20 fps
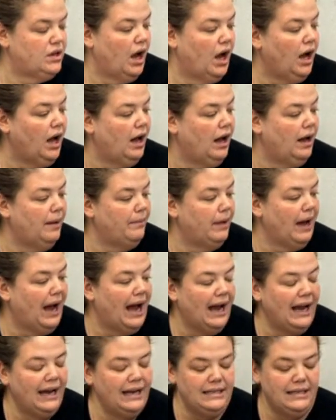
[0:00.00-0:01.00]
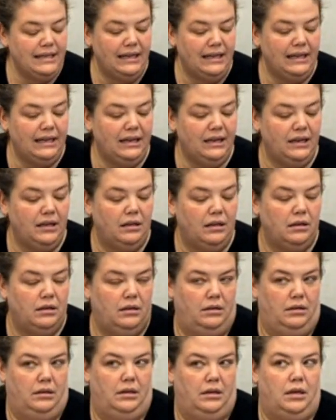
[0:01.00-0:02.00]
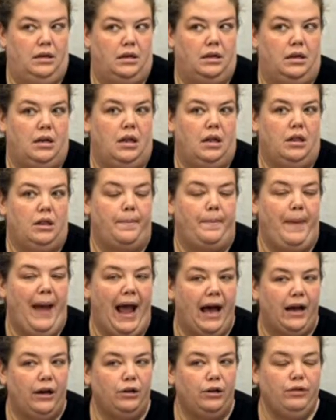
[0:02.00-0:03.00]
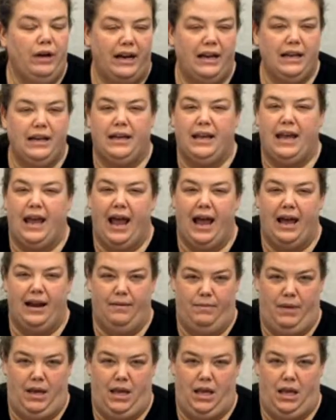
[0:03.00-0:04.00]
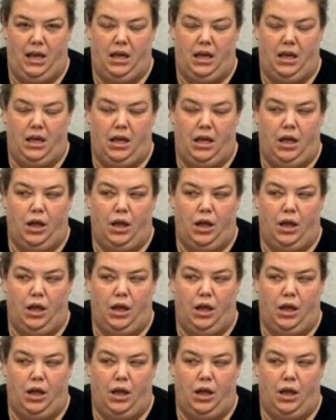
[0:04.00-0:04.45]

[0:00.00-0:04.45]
I did the Pattern Writing Academy